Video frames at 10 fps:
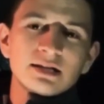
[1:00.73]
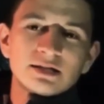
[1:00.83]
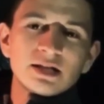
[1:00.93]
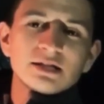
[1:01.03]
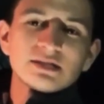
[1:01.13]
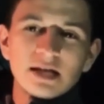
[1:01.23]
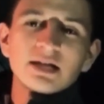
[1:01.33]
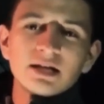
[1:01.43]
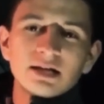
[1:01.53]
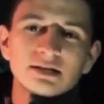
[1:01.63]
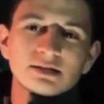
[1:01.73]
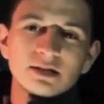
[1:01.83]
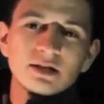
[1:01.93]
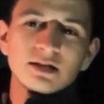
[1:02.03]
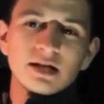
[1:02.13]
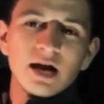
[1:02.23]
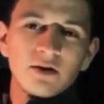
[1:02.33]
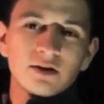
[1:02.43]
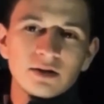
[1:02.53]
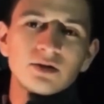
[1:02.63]
just like us, literally
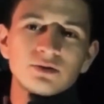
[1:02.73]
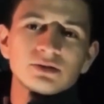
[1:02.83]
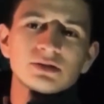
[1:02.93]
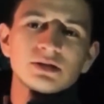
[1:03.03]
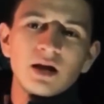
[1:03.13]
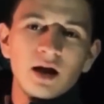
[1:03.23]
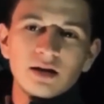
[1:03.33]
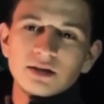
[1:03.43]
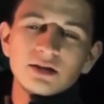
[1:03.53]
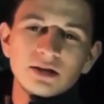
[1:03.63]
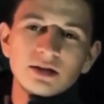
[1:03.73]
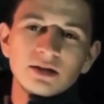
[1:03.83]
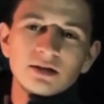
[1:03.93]
our clones under